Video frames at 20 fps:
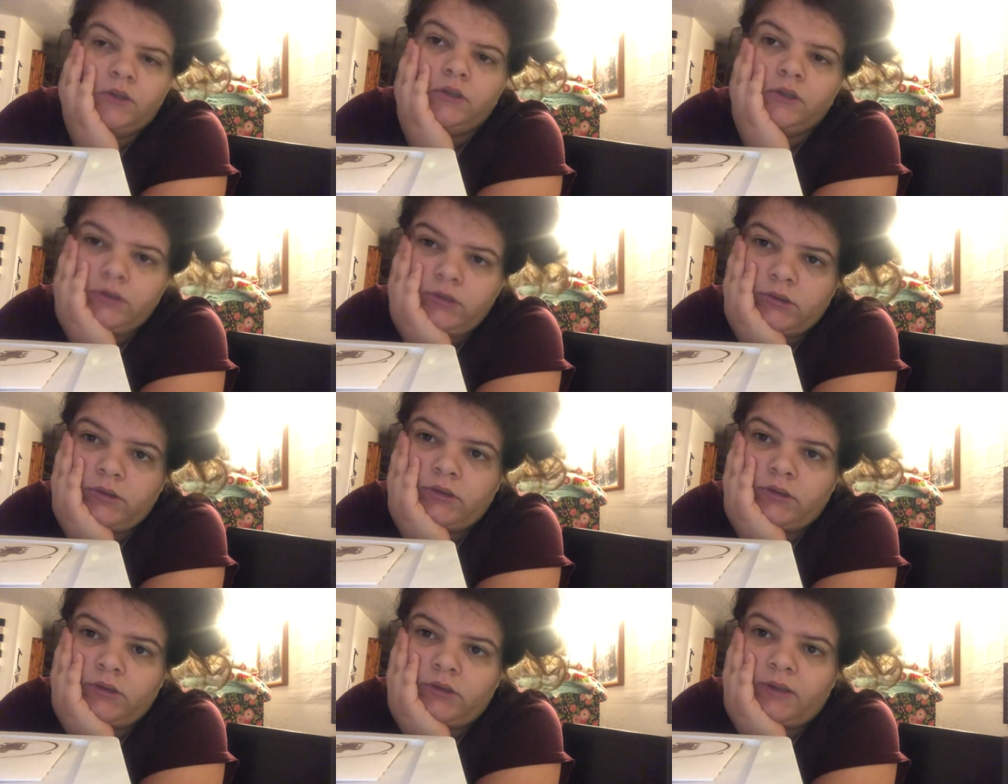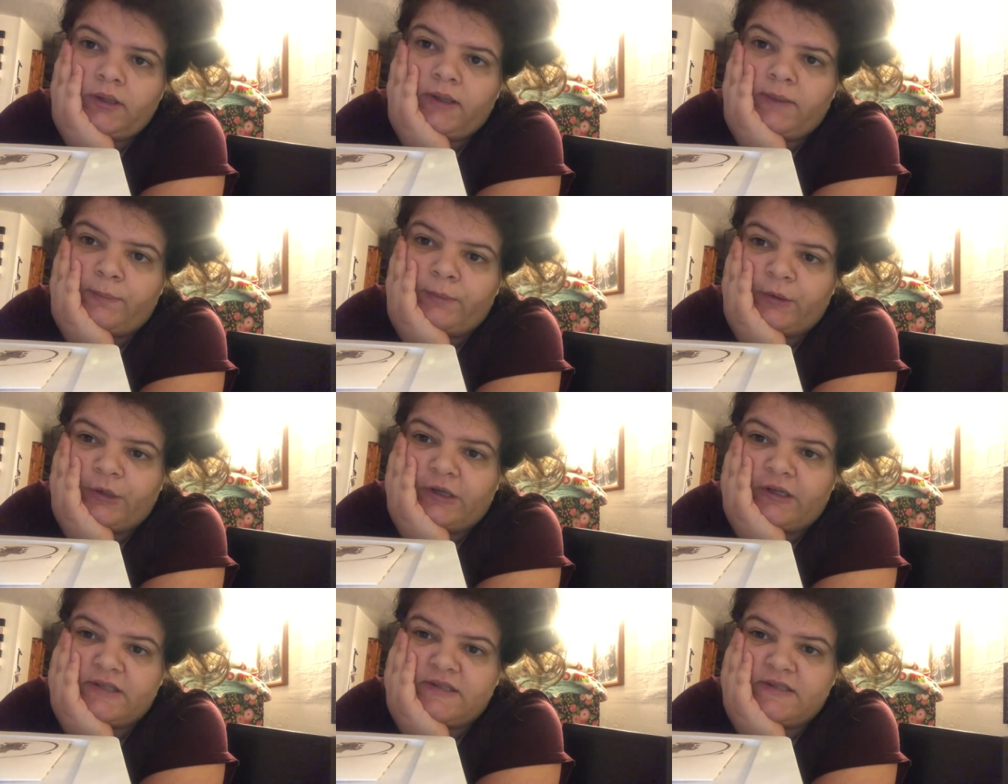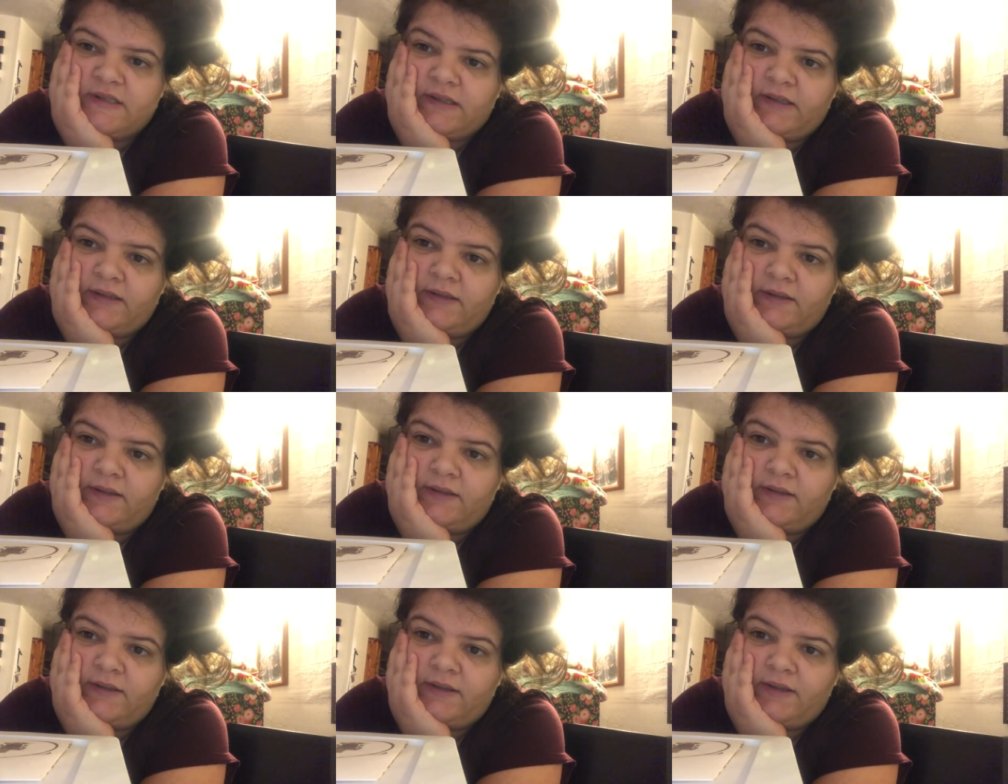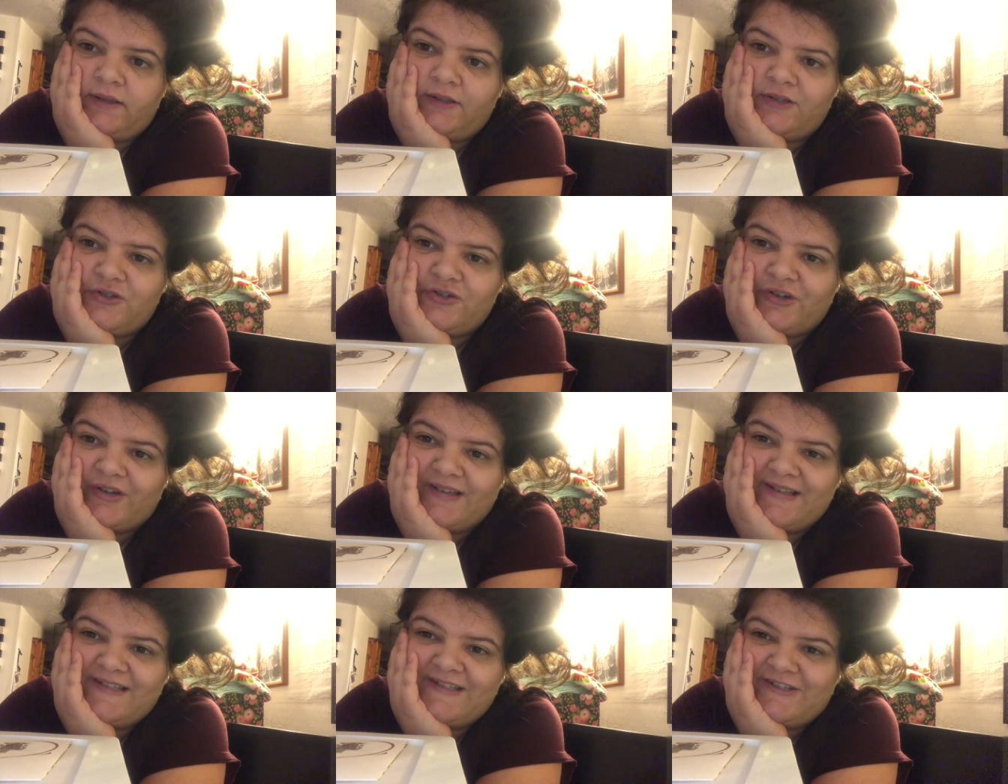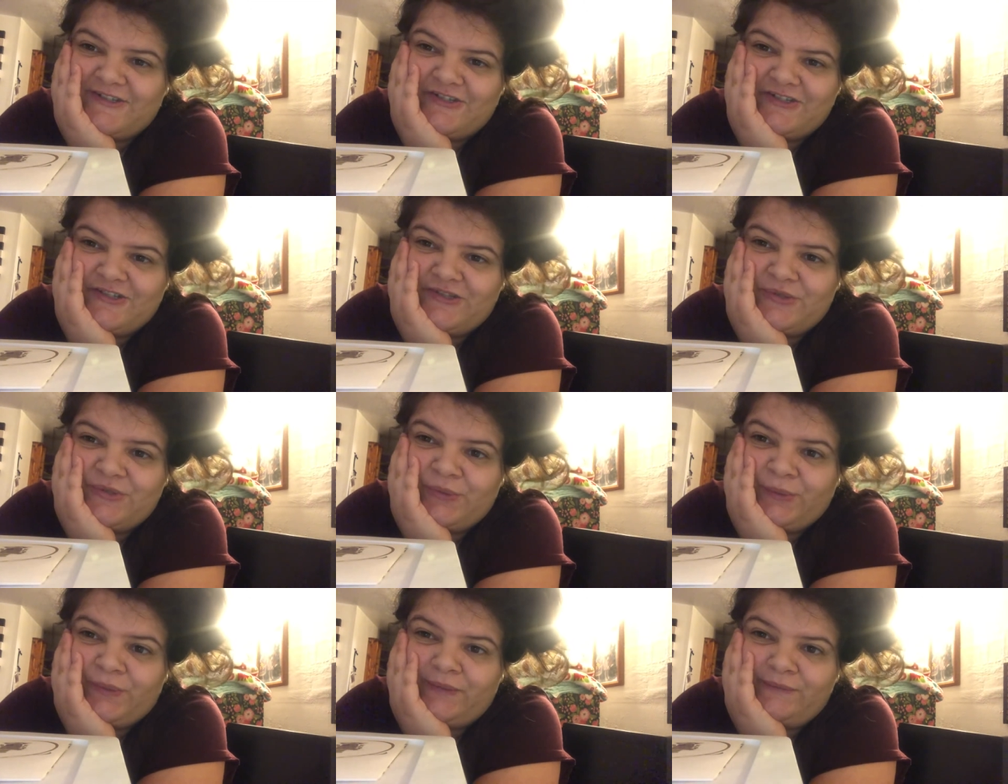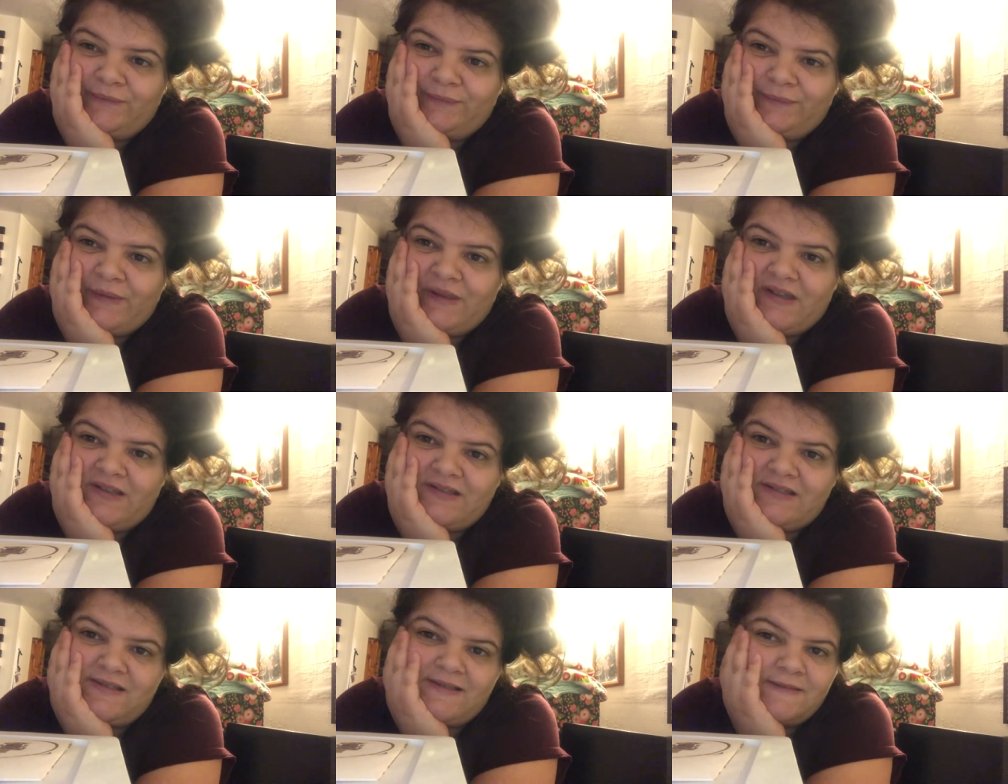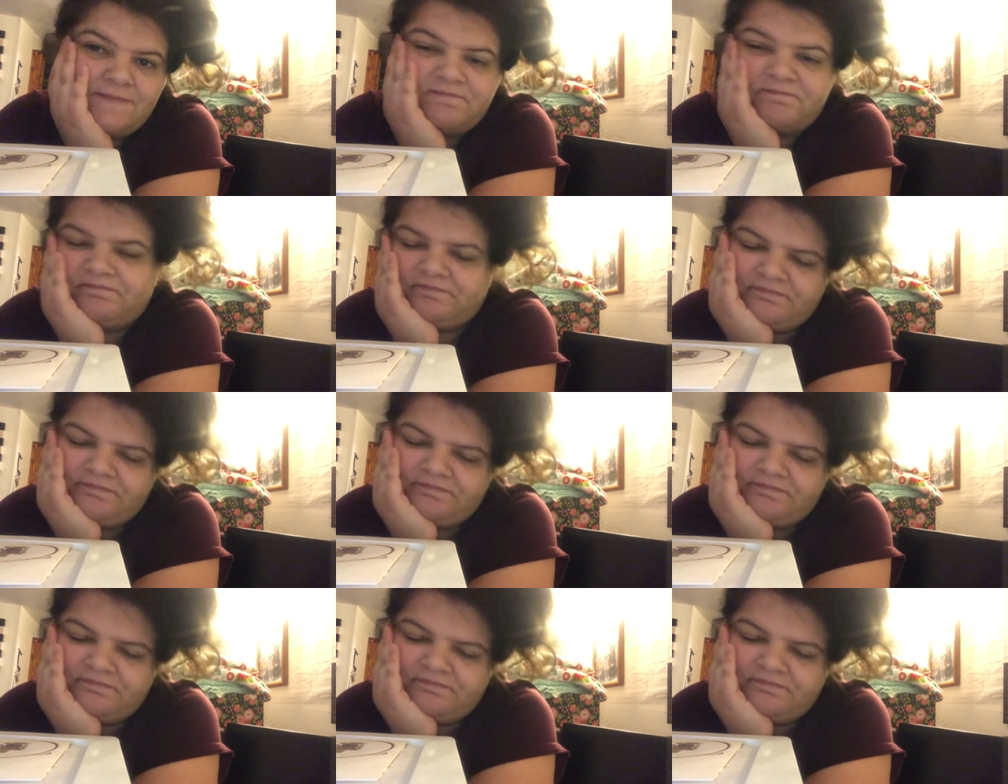I need to procrastinate on getting dressed and just do it because